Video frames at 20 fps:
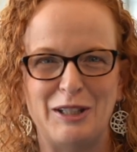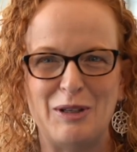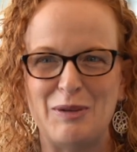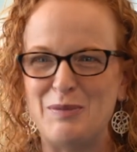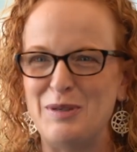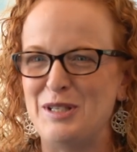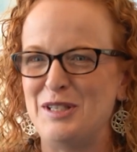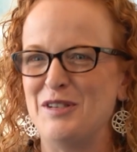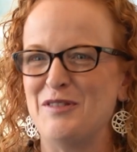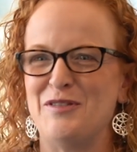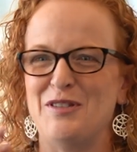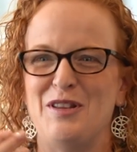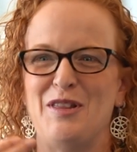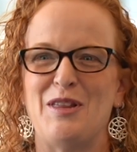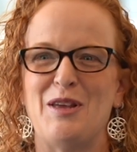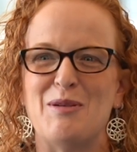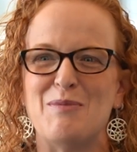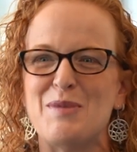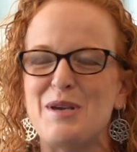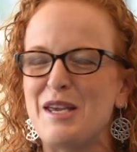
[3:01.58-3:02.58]
a little bit
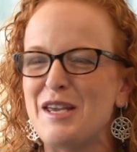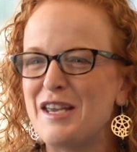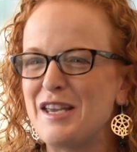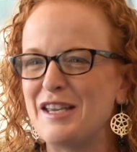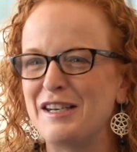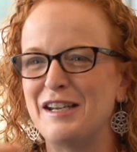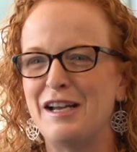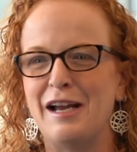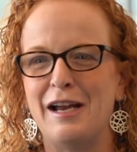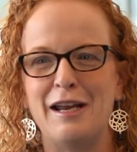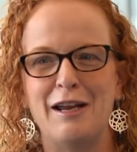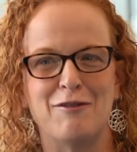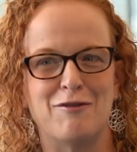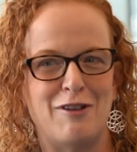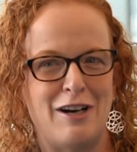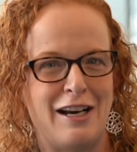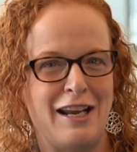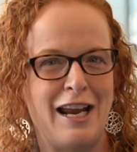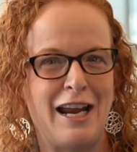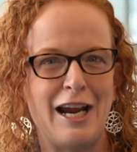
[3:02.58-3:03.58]
different than me and I have
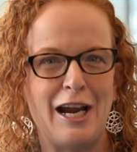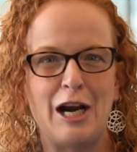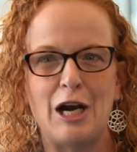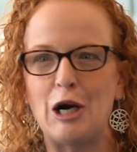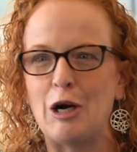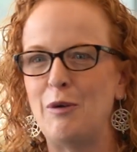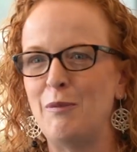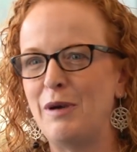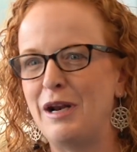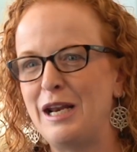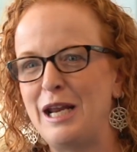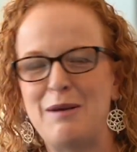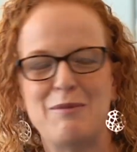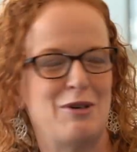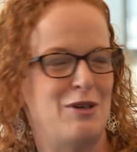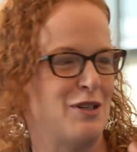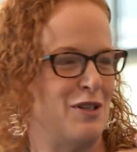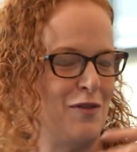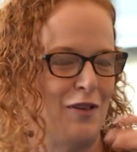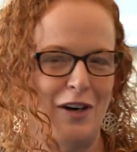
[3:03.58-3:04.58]
red hair and my
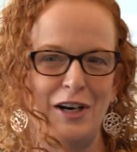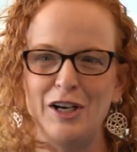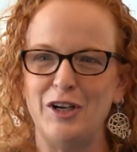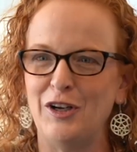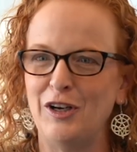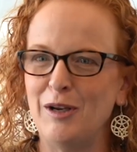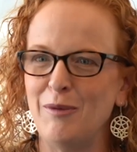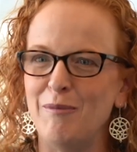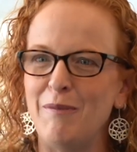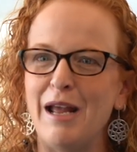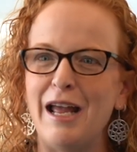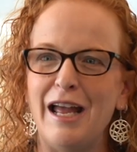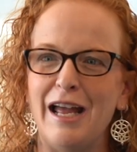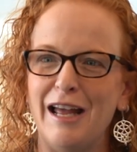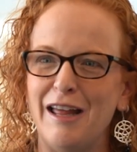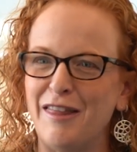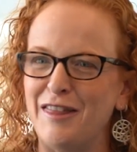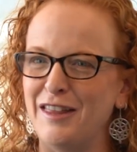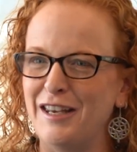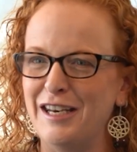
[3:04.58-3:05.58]
neighbor is very good at
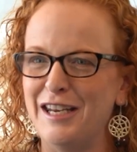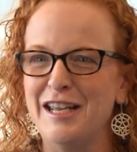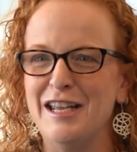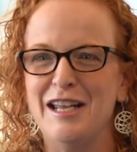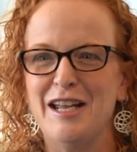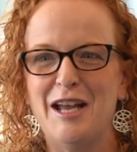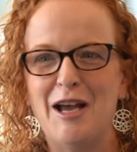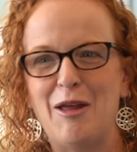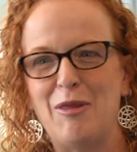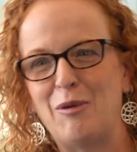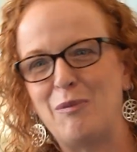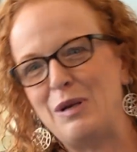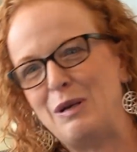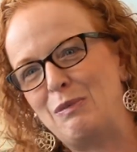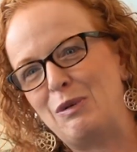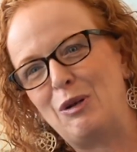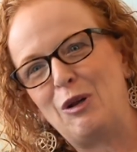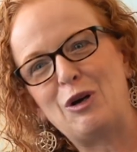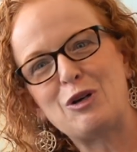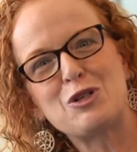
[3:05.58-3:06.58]
math and other
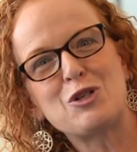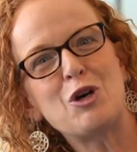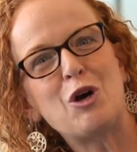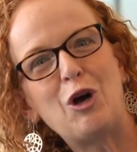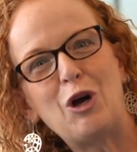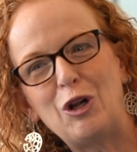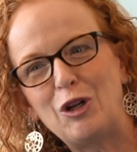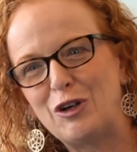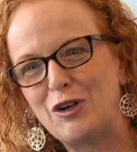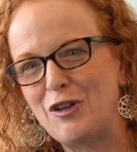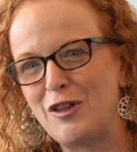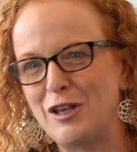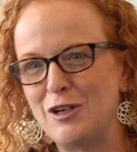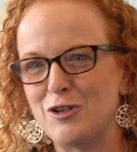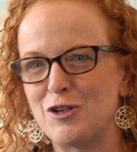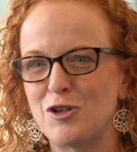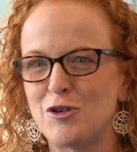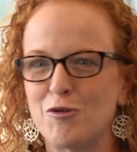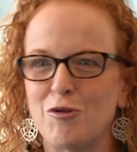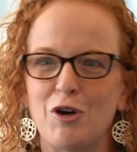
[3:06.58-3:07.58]
people are taller than
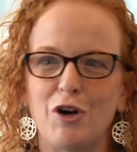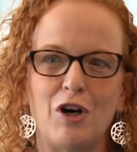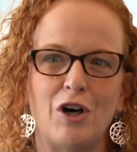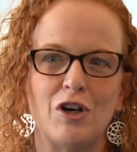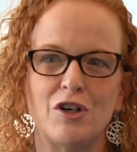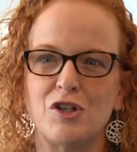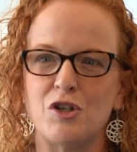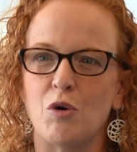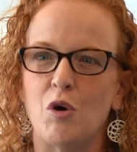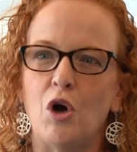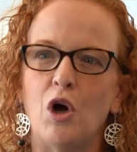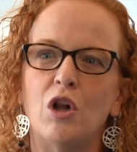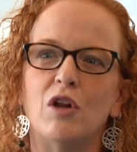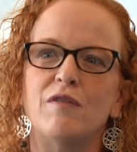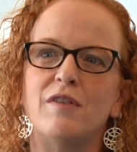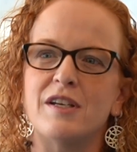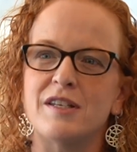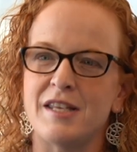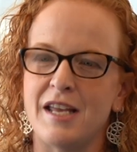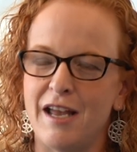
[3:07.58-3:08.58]
shorter. So all
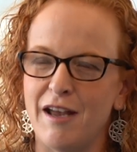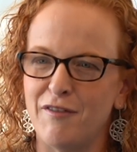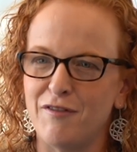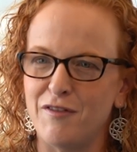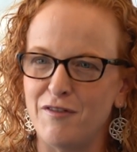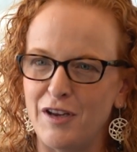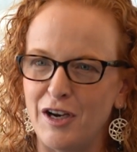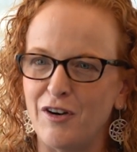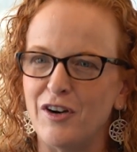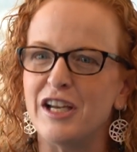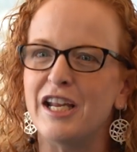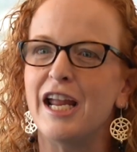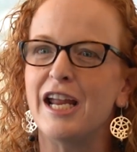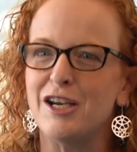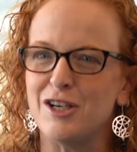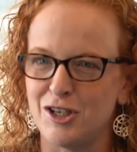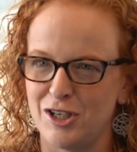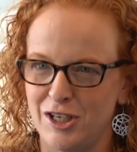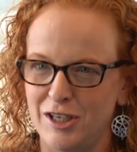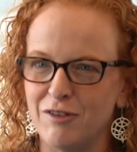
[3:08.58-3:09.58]
of us have
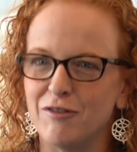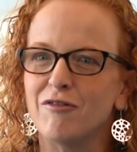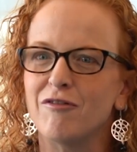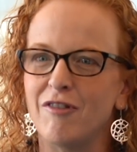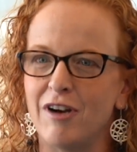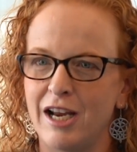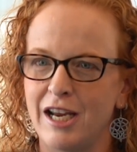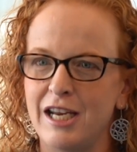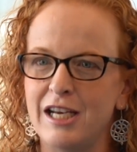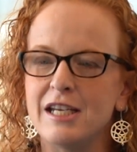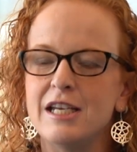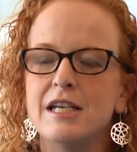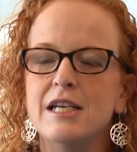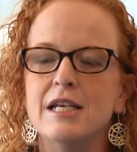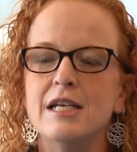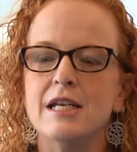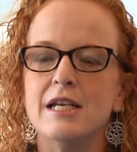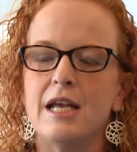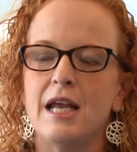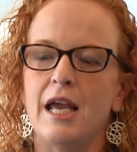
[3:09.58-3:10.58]
variation, right?
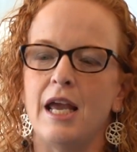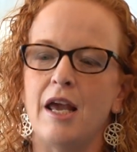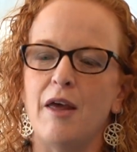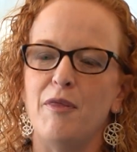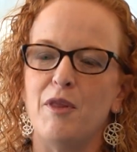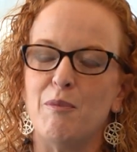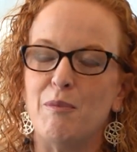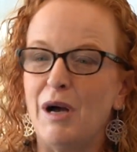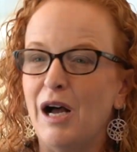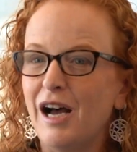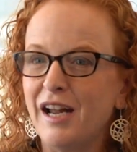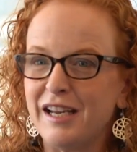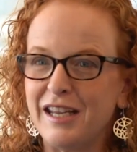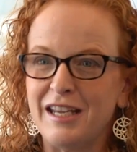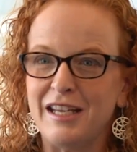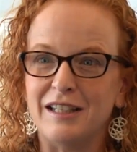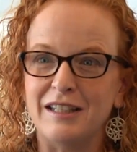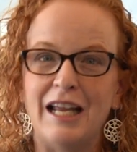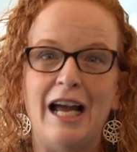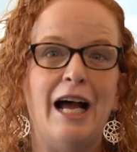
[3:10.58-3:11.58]
And the
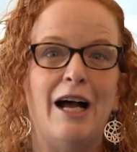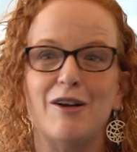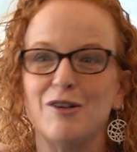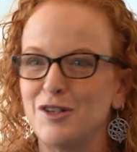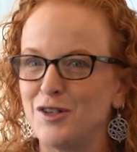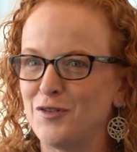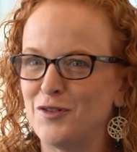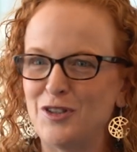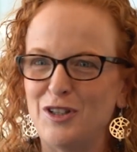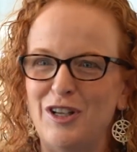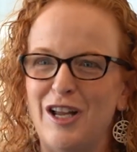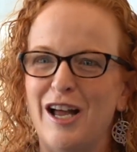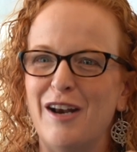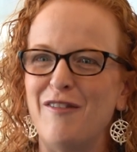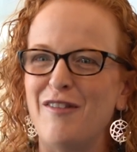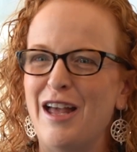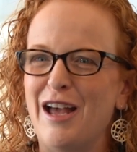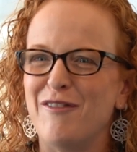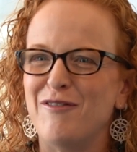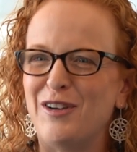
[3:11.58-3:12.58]
body allows for a lot
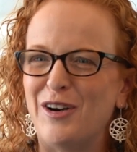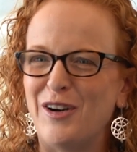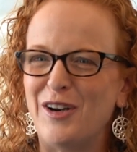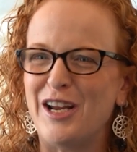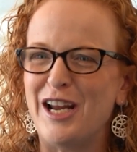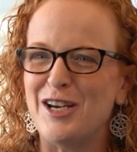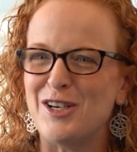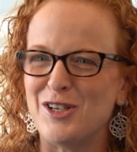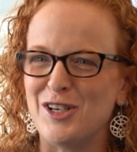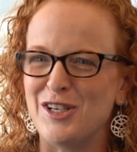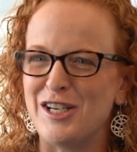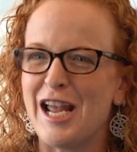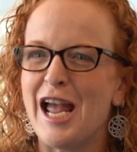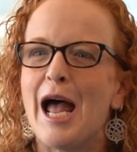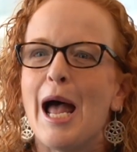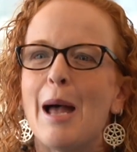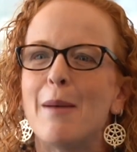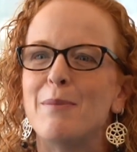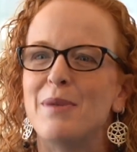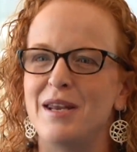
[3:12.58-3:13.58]
of that variation to
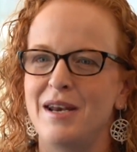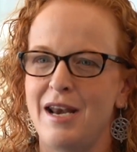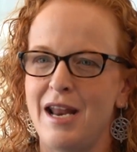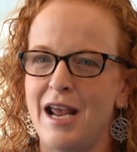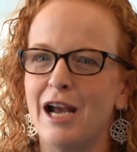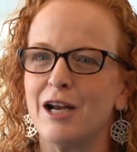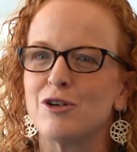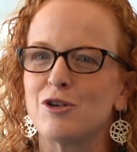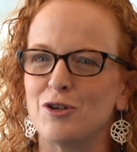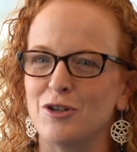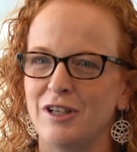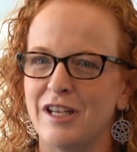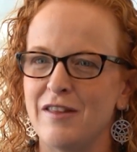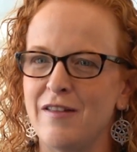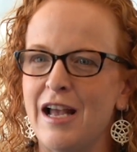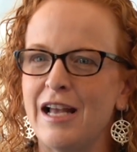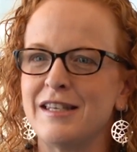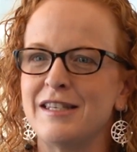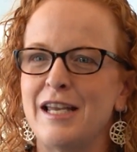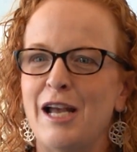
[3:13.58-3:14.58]
happen naturally.
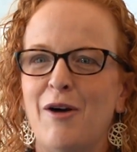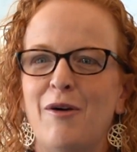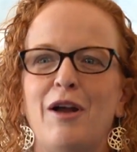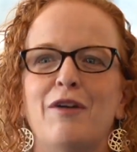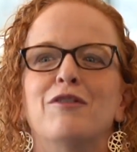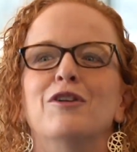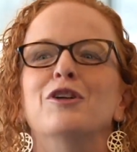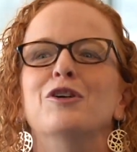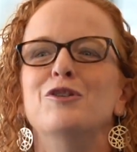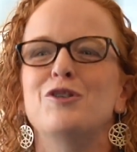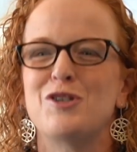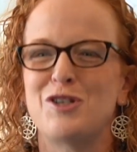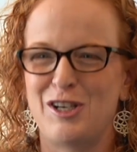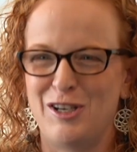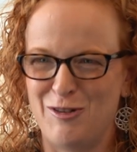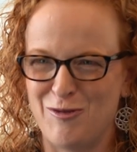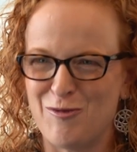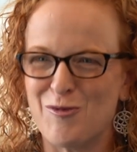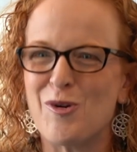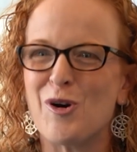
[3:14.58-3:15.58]
That's how
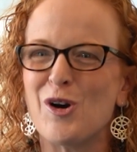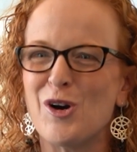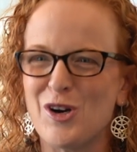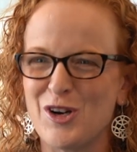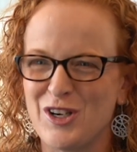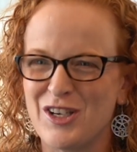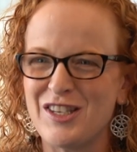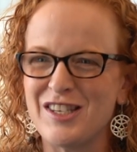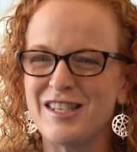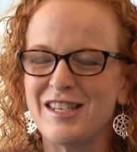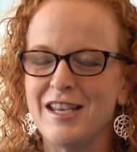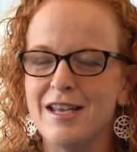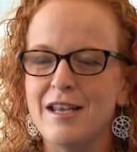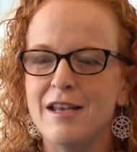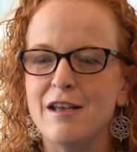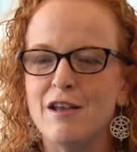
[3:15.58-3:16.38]
evolution works.